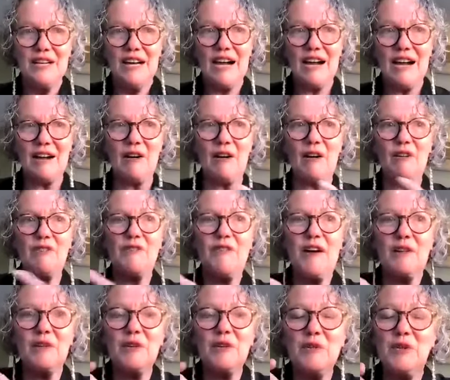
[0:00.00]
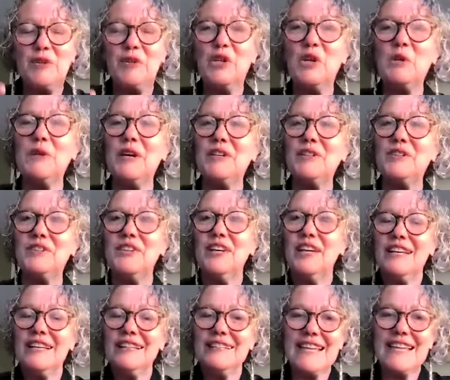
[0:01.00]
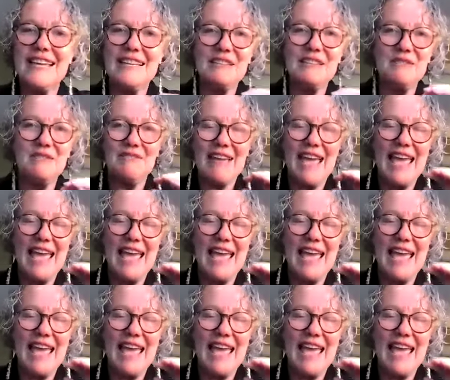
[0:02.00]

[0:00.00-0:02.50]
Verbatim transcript: our, our fellow humans, then